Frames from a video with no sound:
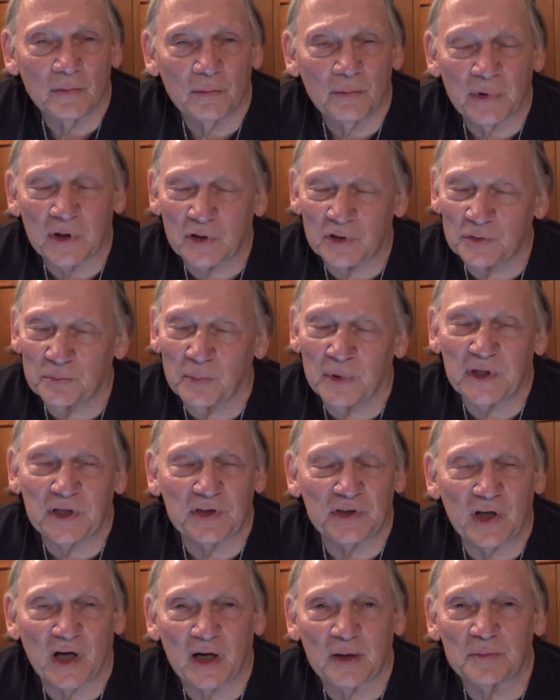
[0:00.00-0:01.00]
because many
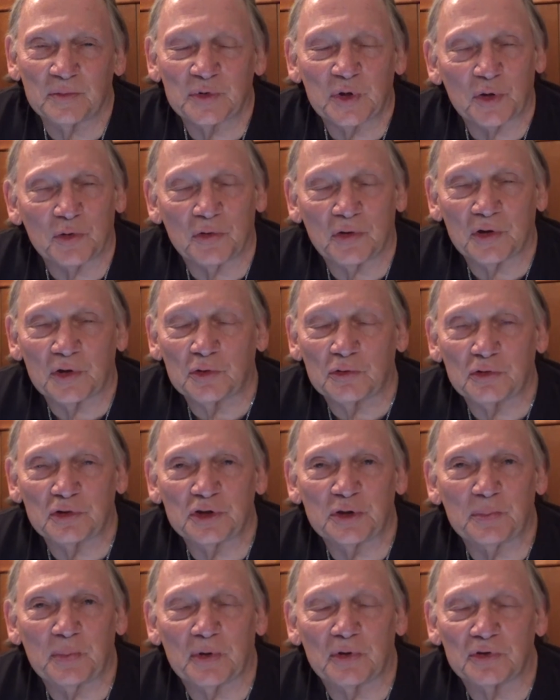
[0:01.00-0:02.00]
times they're under a
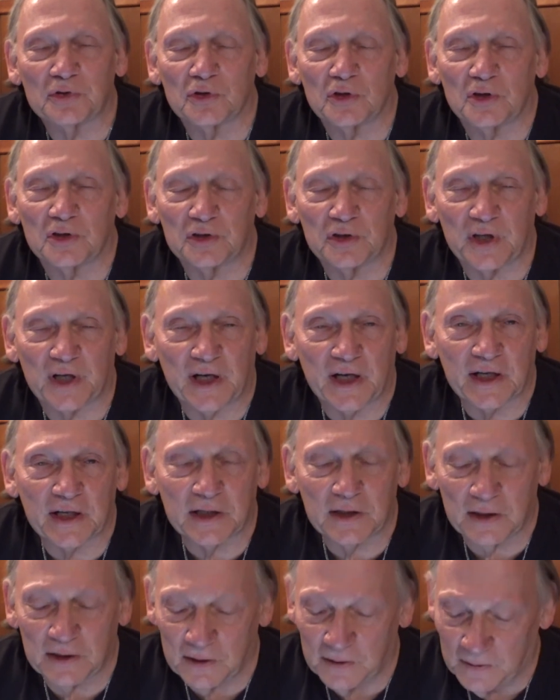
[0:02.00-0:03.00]
spiritual attack.